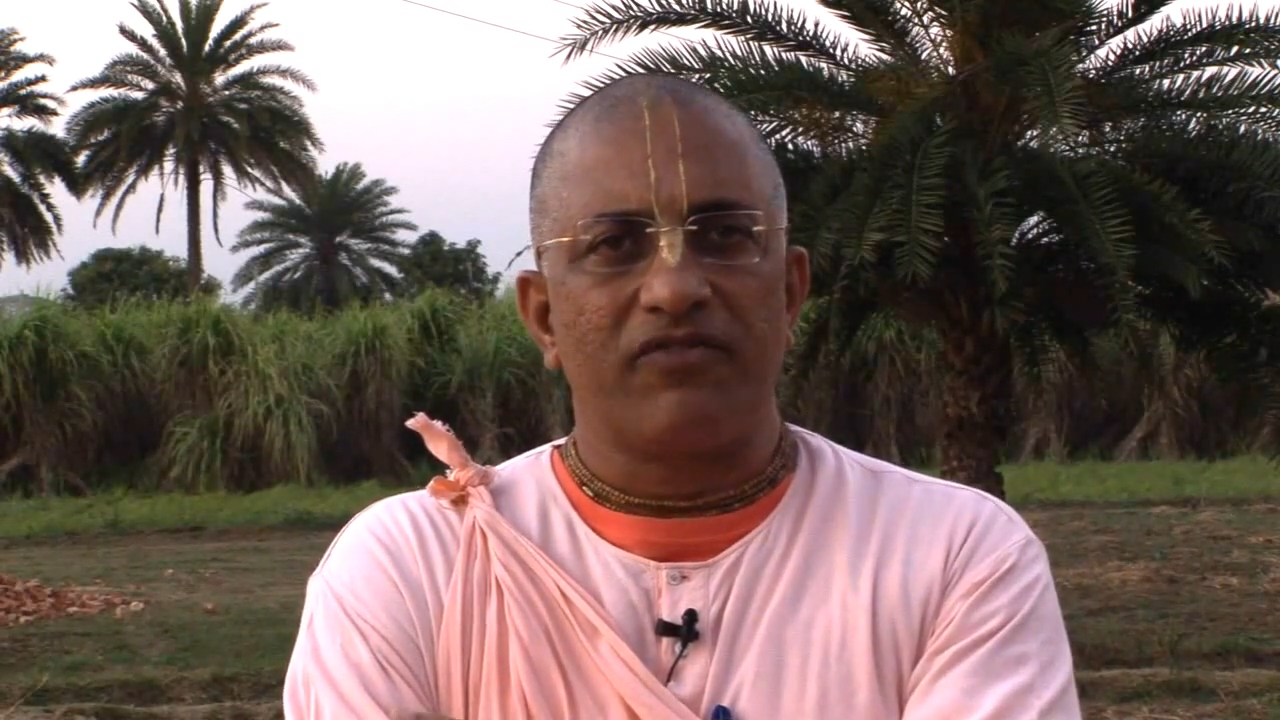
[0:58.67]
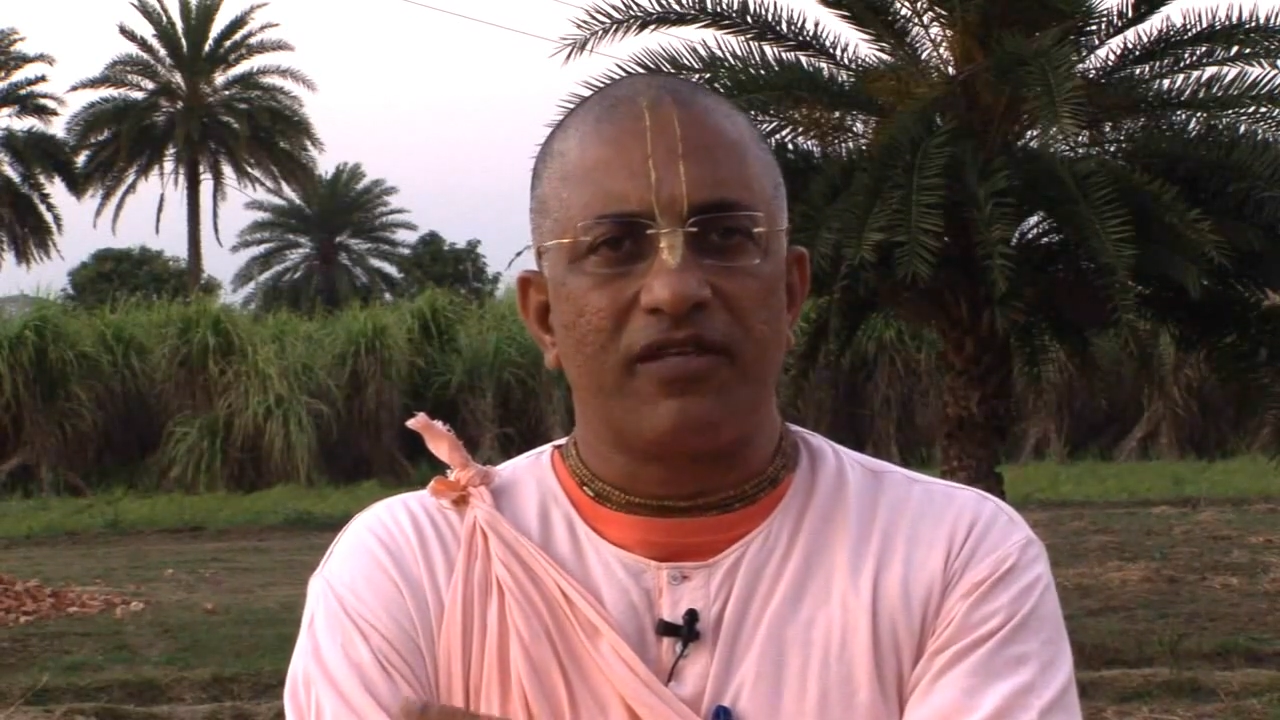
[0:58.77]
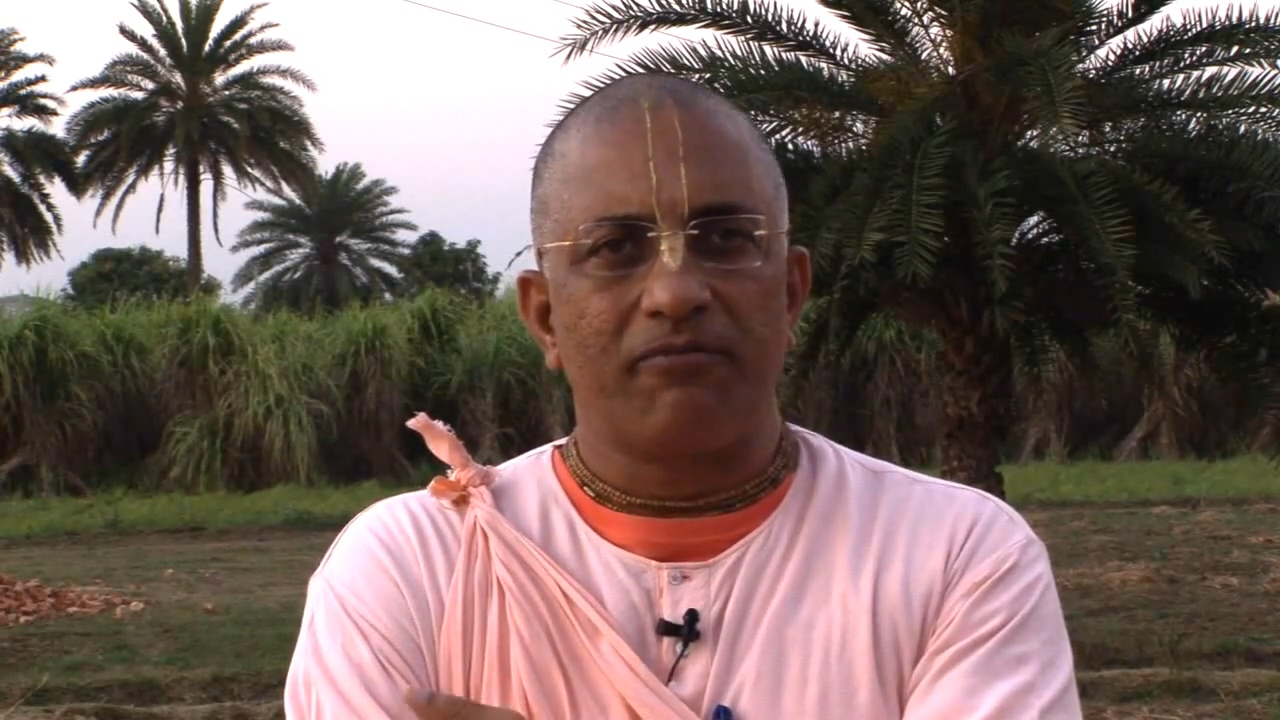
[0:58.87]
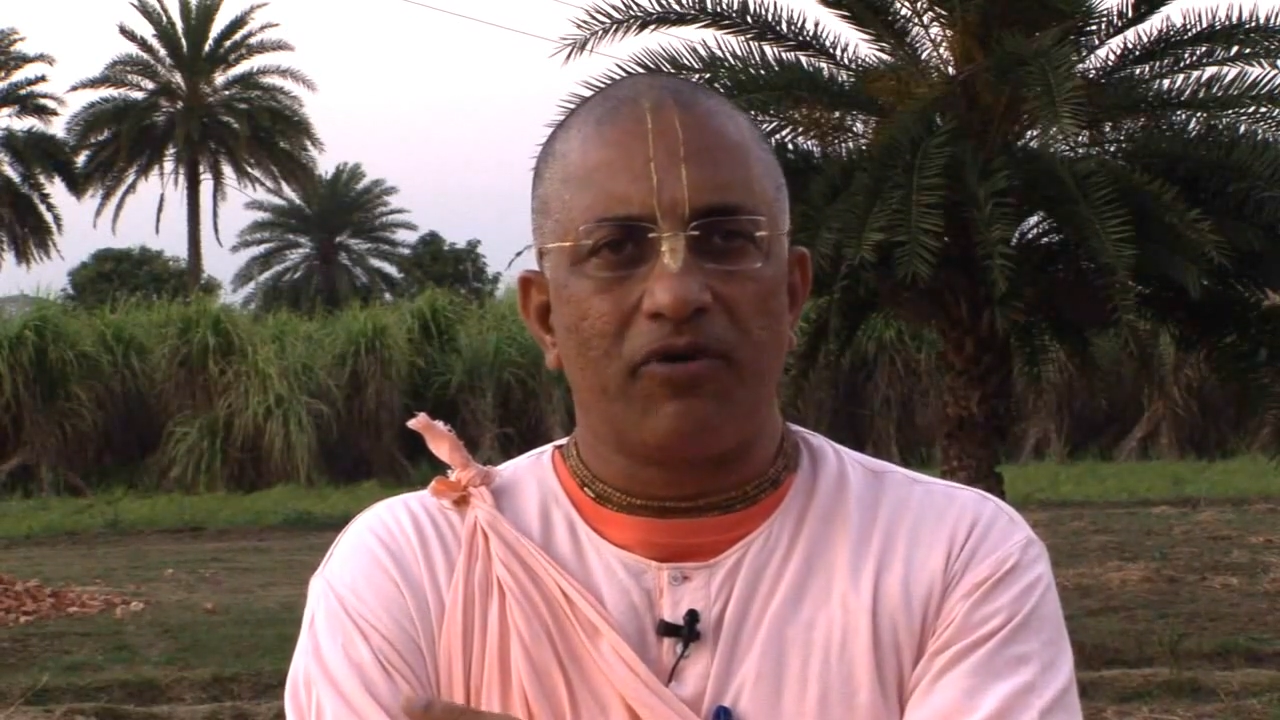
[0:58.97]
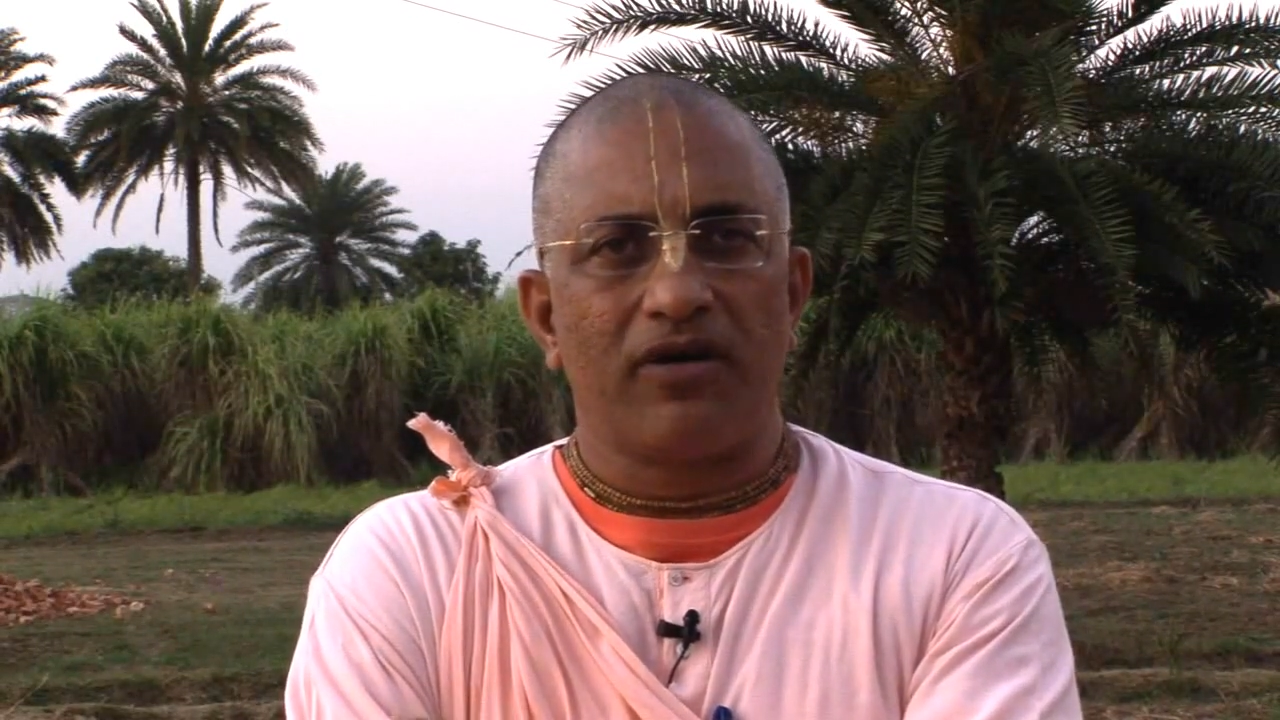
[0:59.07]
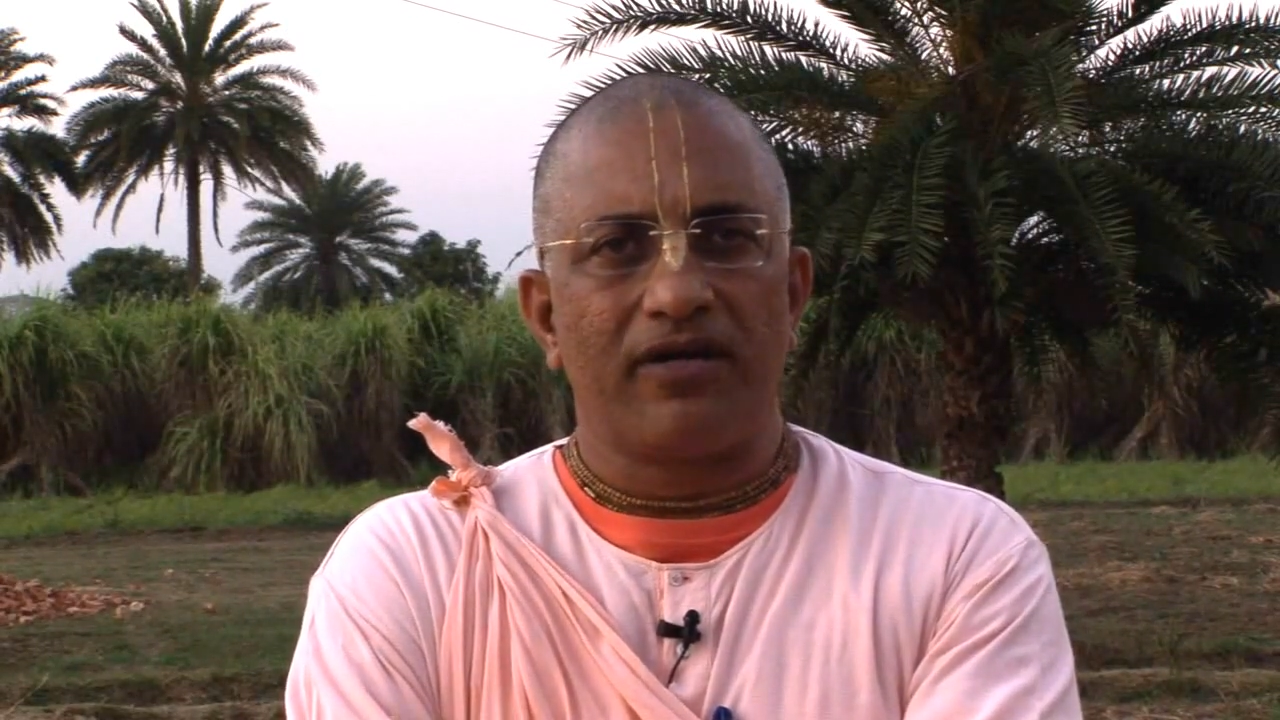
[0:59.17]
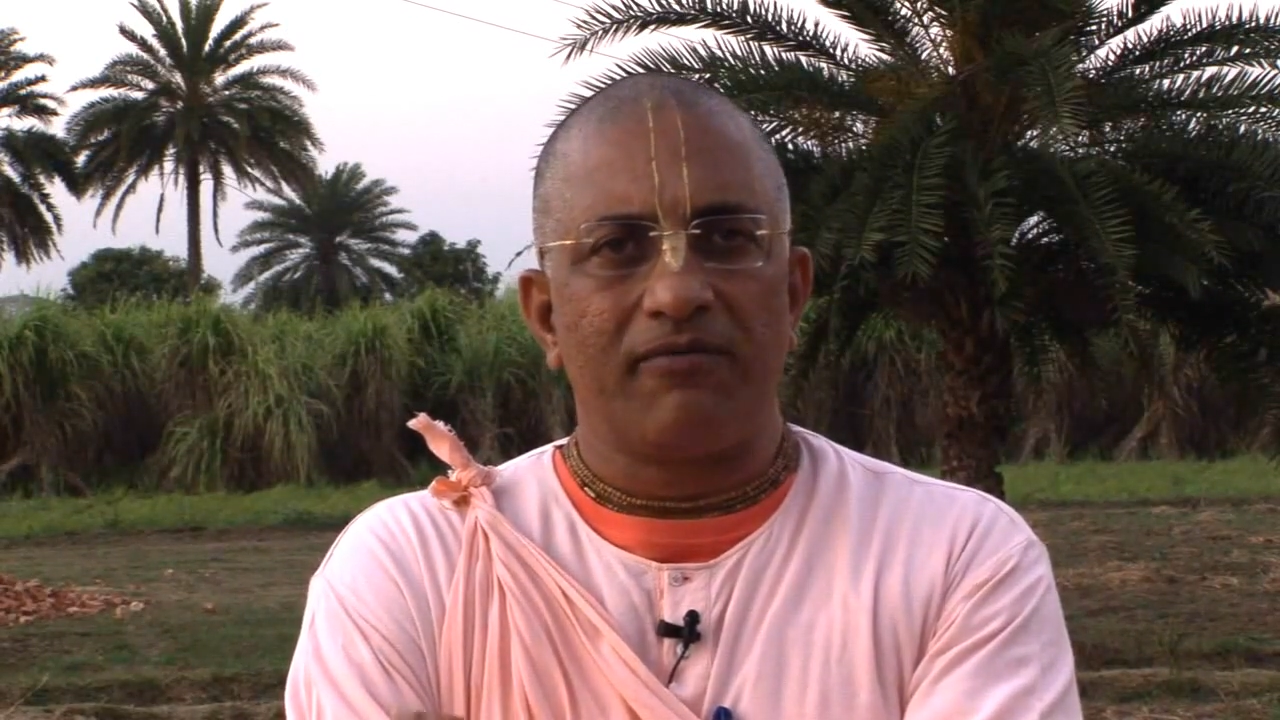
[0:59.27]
important